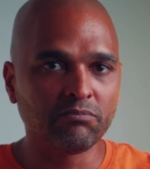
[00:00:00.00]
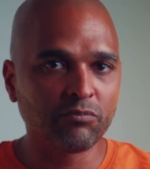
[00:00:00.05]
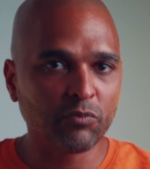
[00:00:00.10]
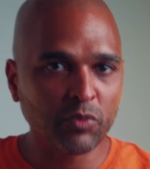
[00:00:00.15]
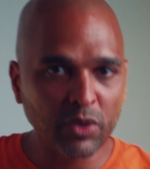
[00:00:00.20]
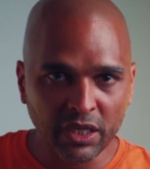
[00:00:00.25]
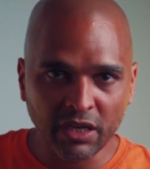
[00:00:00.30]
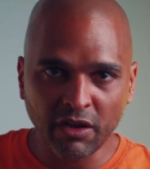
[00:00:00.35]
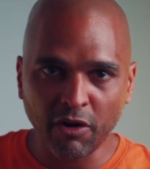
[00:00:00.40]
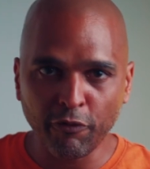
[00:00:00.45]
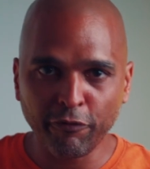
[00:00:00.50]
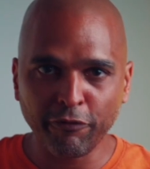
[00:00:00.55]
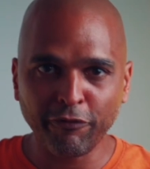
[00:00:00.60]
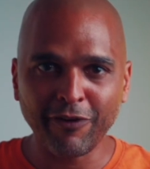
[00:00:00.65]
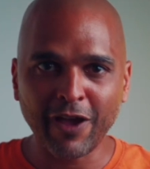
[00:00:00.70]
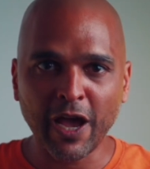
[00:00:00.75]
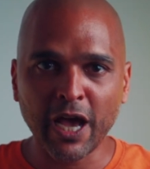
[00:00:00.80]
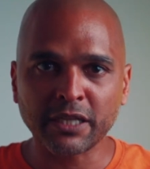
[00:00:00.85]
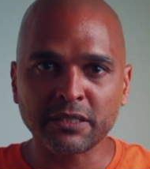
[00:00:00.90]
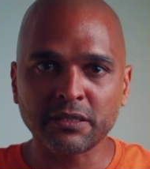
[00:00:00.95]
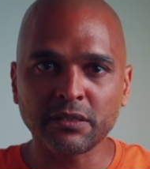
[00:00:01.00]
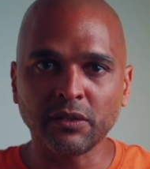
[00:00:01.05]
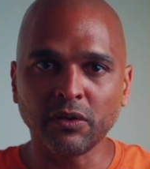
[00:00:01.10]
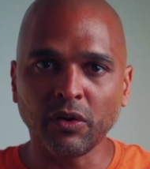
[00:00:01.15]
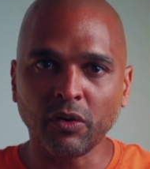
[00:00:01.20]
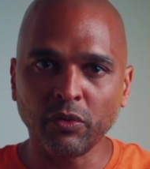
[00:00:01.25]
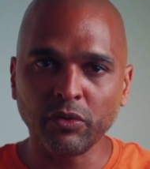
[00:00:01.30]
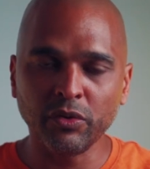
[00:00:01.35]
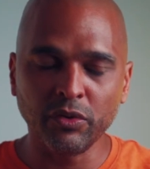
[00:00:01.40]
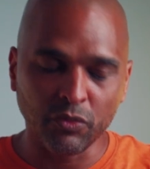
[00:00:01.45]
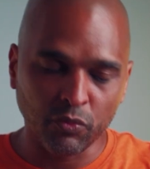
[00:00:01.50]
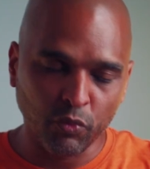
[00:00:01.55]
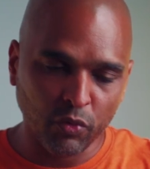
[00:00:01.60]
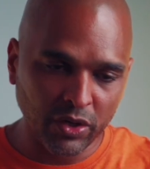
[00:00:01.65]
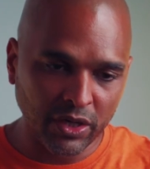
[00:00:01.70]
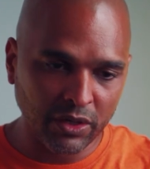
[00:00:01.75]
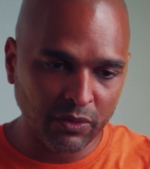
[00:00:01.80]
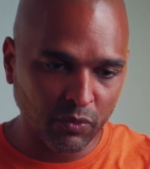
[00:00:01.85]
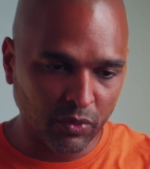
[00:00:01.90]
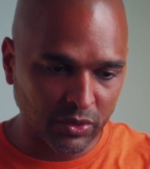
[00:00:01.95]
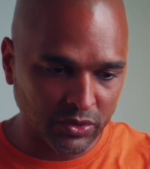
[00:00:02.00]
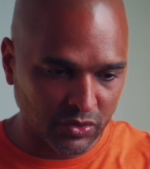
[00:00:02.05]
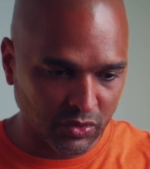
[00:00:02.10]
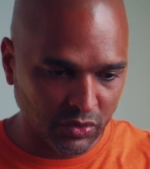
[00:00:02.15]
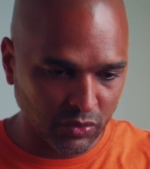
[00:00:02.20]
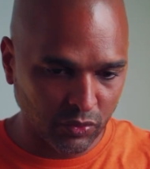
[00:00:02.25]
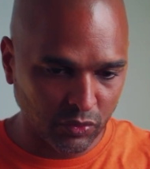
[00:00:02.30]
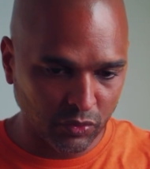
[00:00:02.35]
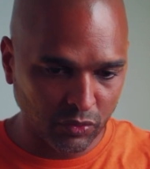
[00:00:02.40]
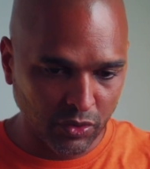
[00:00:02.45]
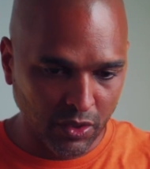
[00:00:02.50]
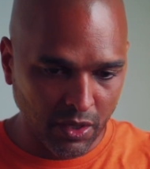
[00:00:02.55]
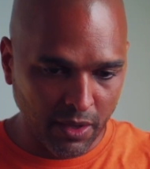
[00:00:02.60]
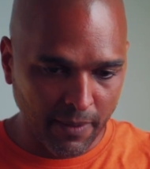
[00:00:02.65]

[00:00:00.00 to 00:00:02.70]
really go fast. You know, you really want to